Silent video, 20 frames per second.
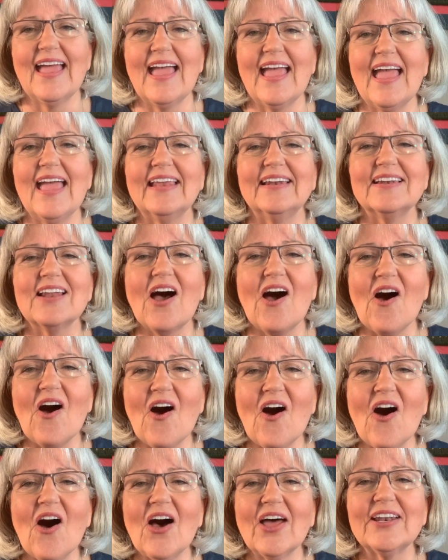and
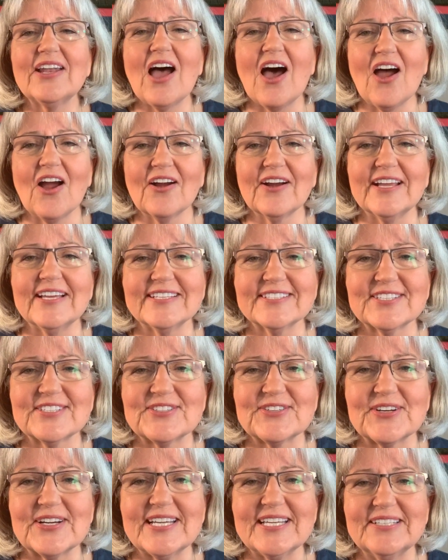on our
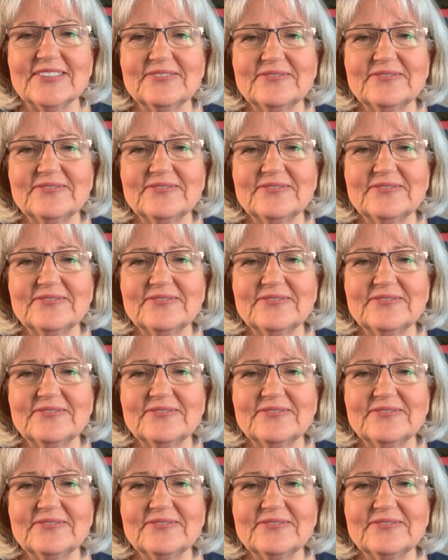history.